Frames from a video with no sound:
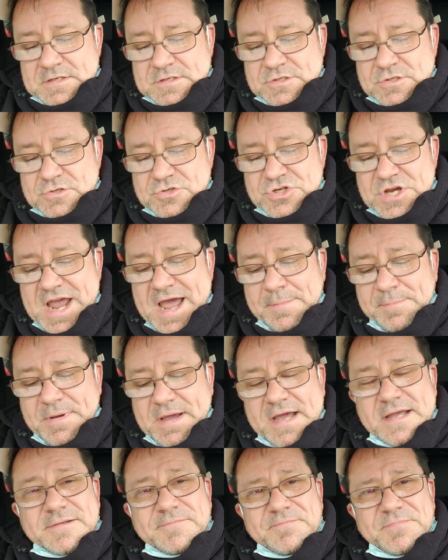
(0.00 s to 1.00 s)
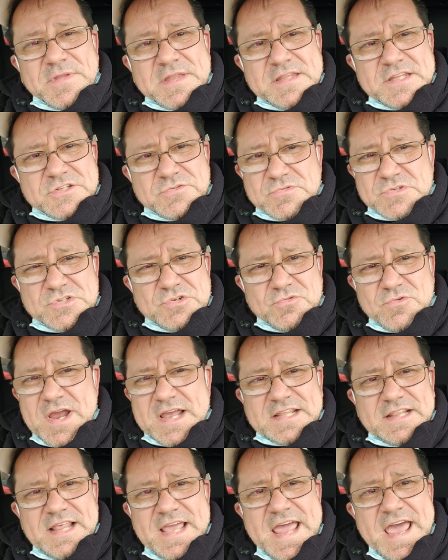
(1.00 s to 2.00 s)
to Joppa, and this was
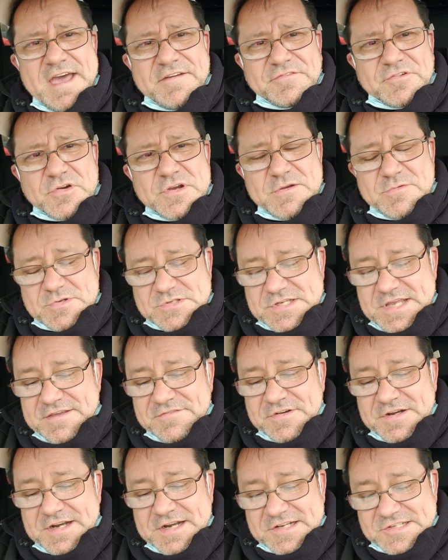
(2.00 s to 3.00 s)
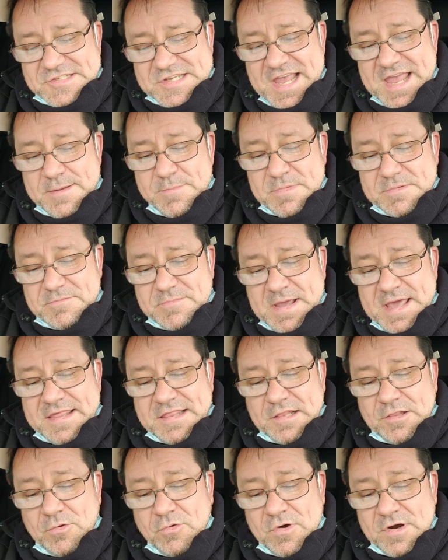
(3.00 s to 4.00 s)
directly after he was given an assignment by
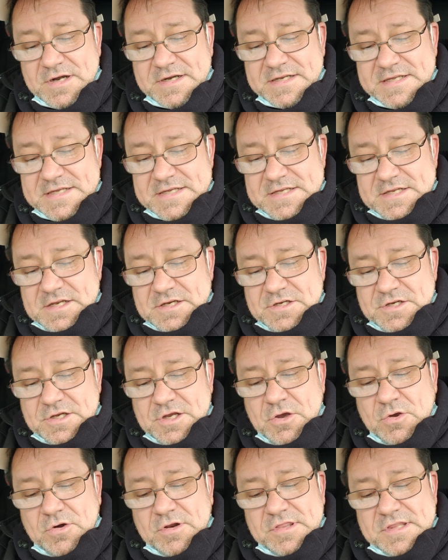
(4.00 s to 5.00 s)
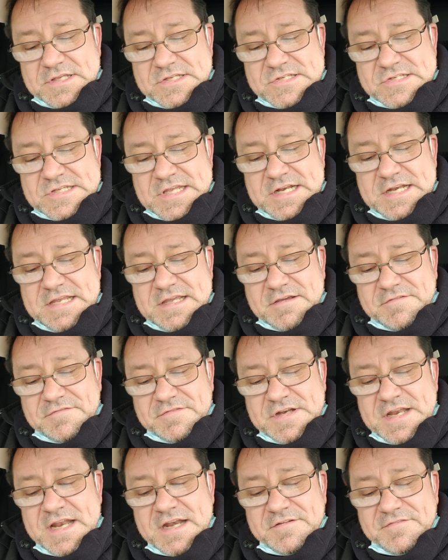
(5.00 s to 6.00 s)
the Lord to go to the city of
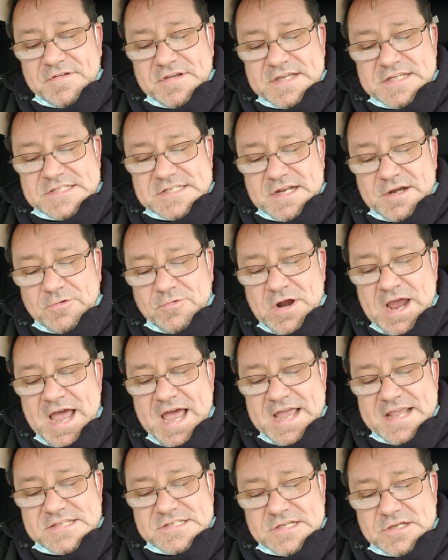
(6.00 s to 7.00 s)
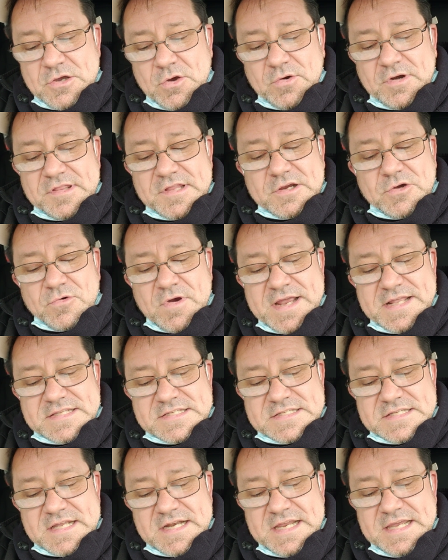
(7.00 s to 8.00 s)
Nineveh. He said, Arise and go to the great
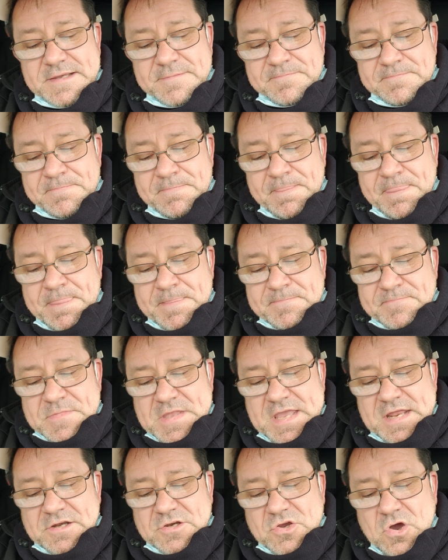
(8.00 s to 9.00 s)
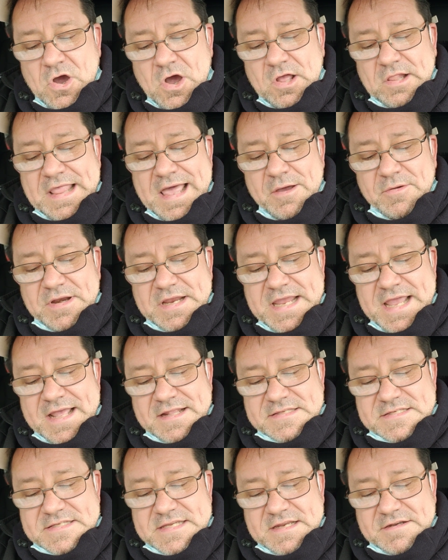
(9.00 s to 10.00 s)
city and call out
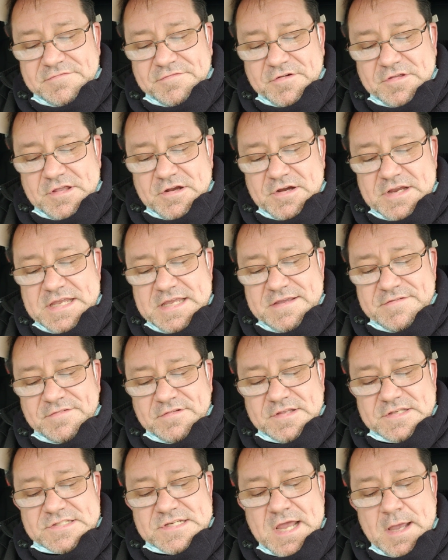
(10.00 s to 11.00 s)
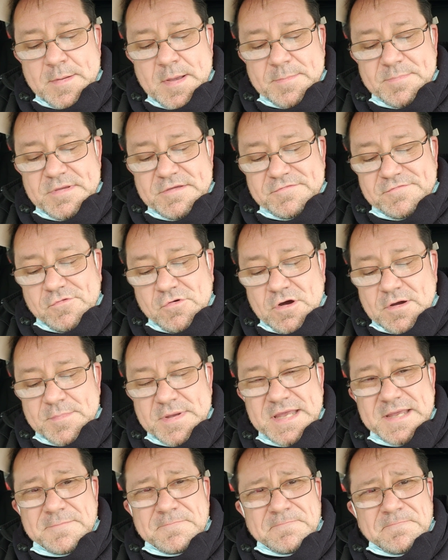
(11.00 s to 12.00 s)
against it, for their evil has come up before
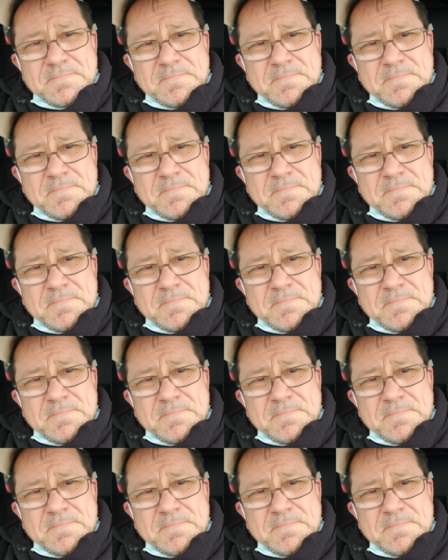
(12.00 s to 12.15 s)
me.